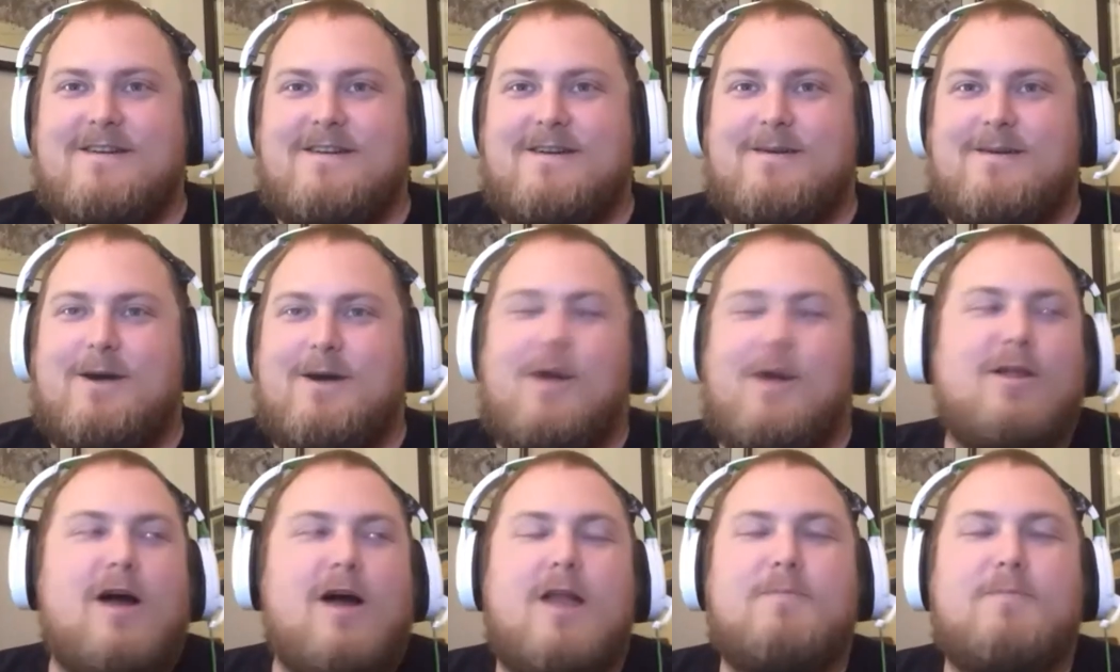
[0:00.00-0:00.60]

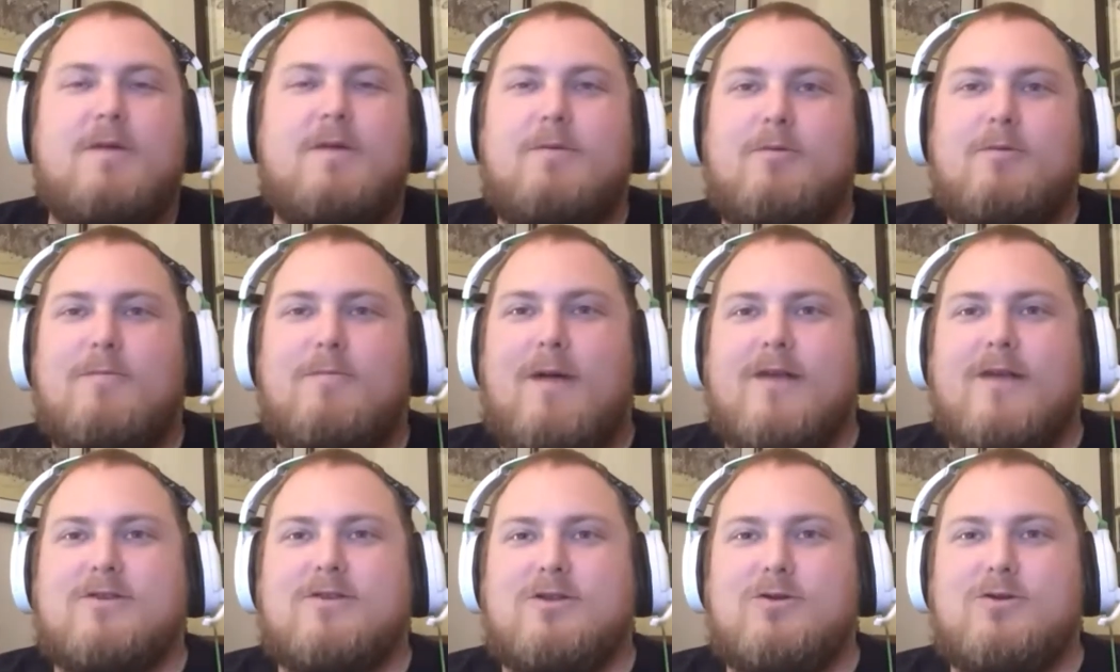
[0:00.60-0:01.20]
A lot of people are
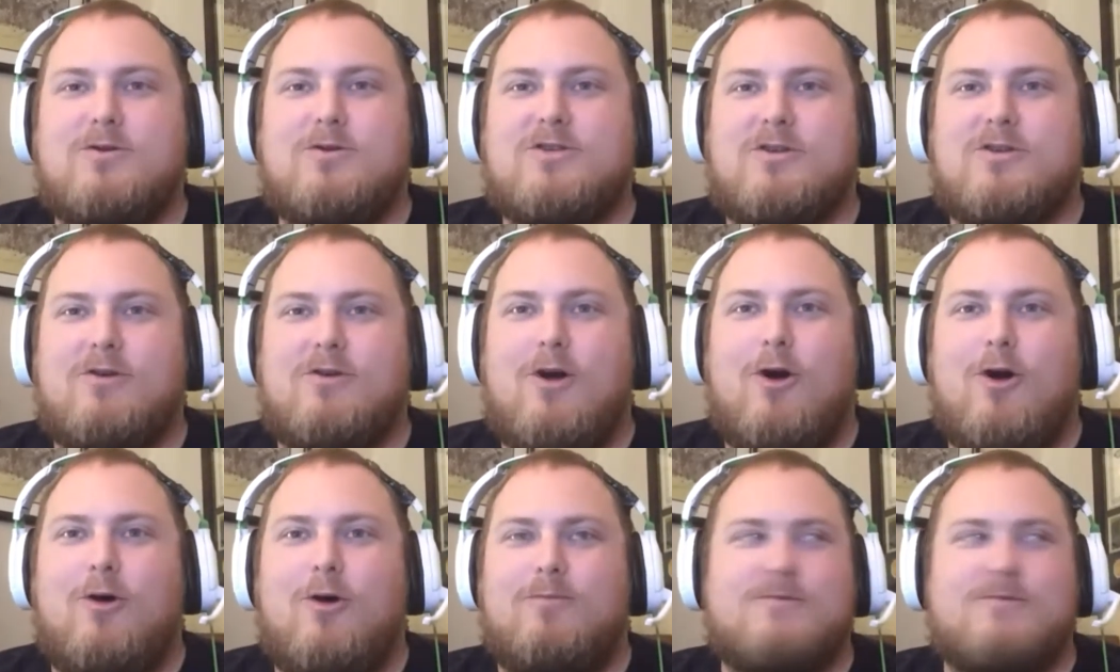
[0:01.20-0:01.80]
about to lose their
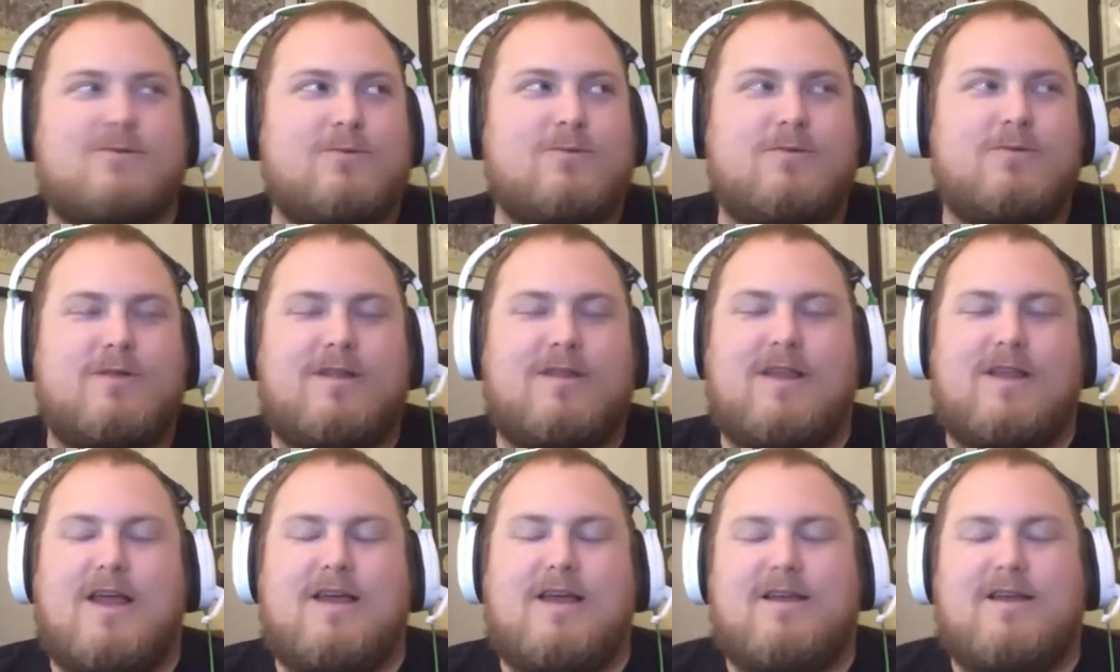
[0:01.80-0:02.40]
homes.
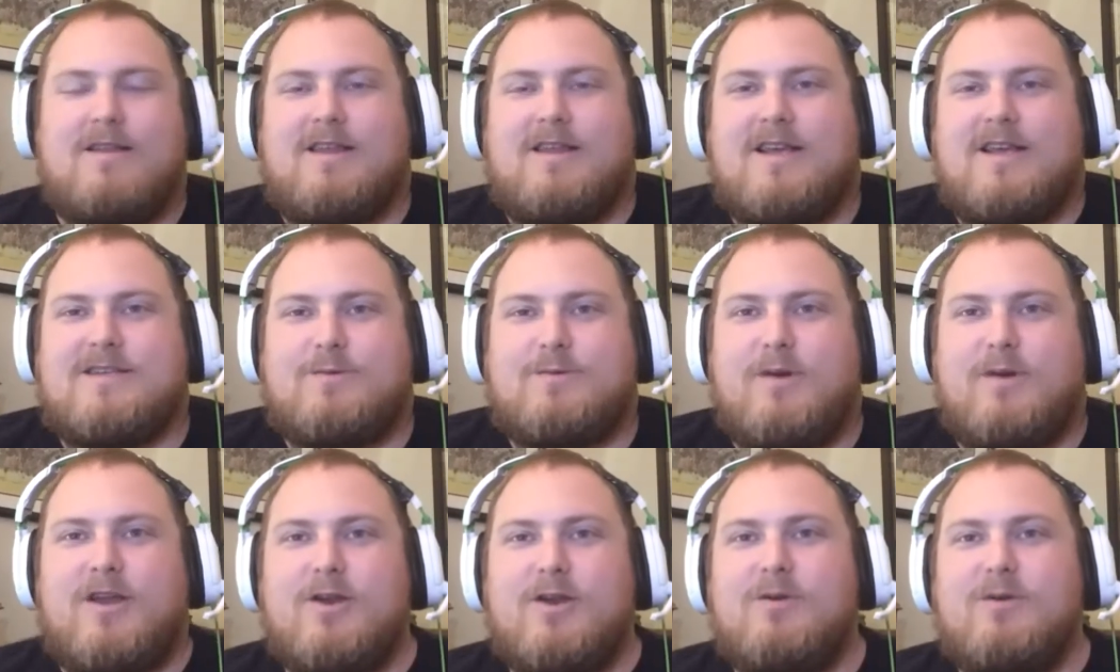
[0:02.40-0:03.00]
The
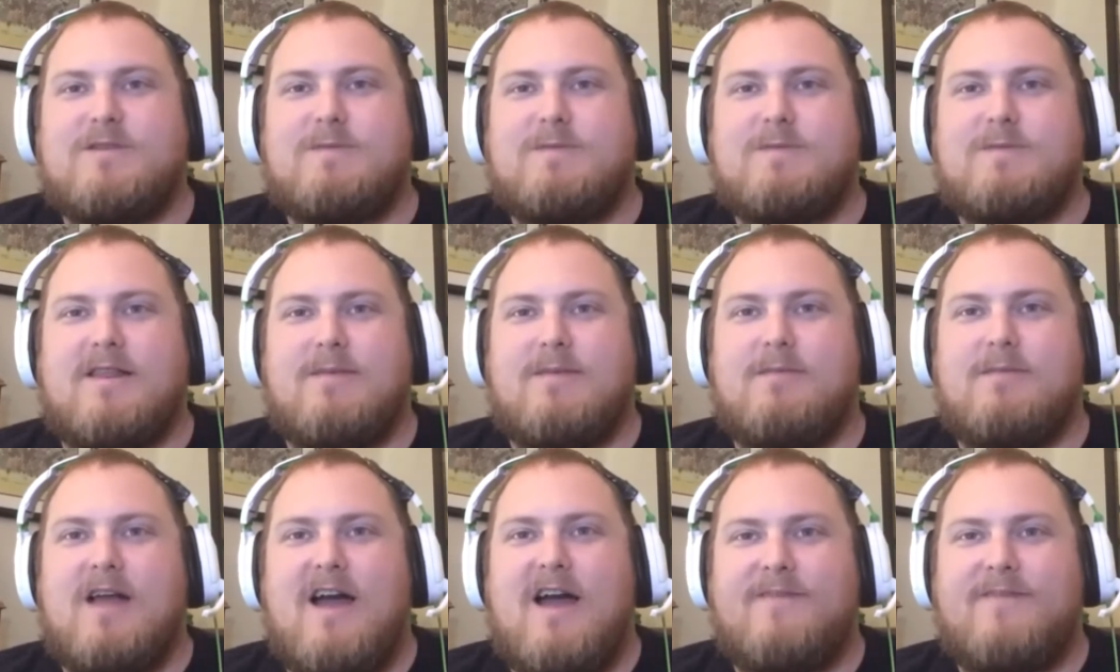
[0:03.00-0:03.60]
least we can do is make
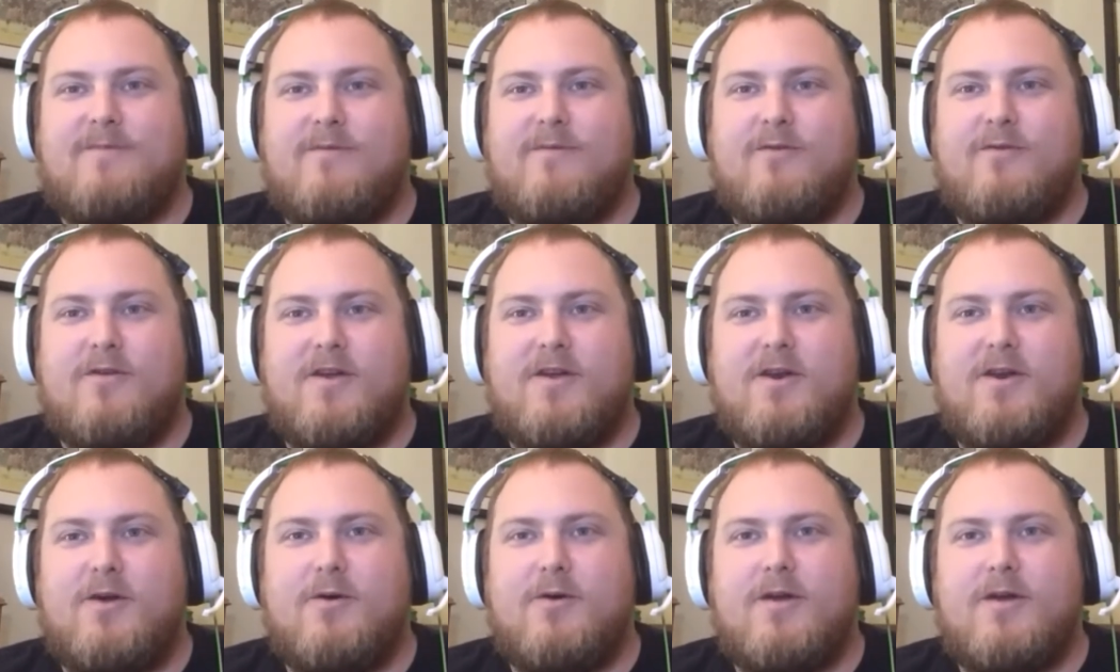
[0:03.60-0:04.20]
them laugh before
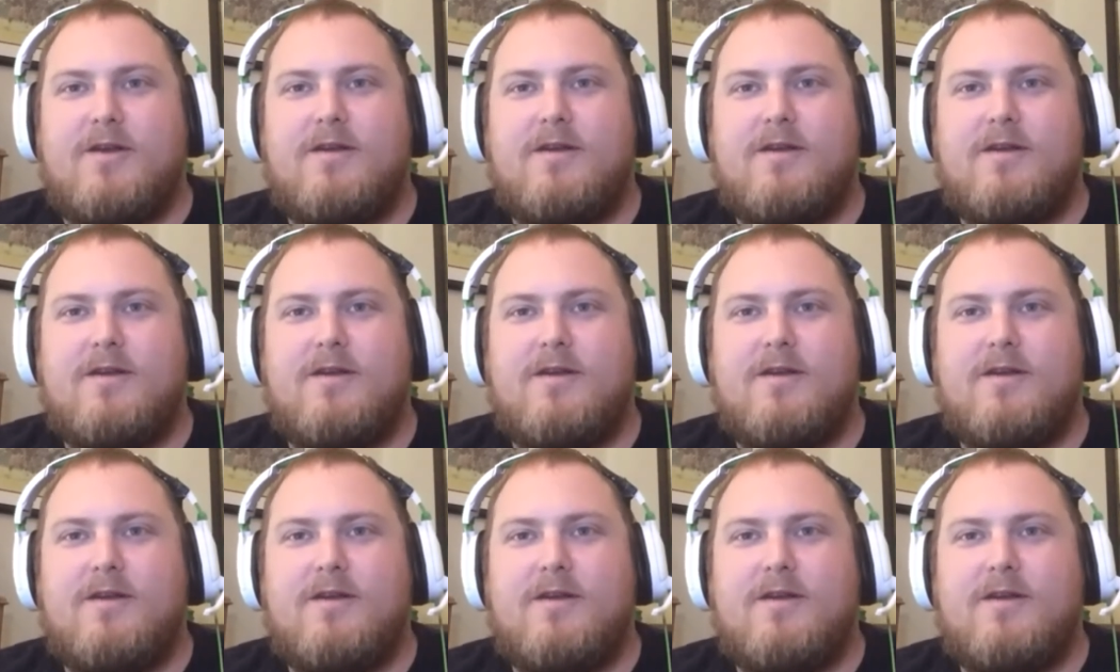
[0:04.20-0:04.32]
they do it.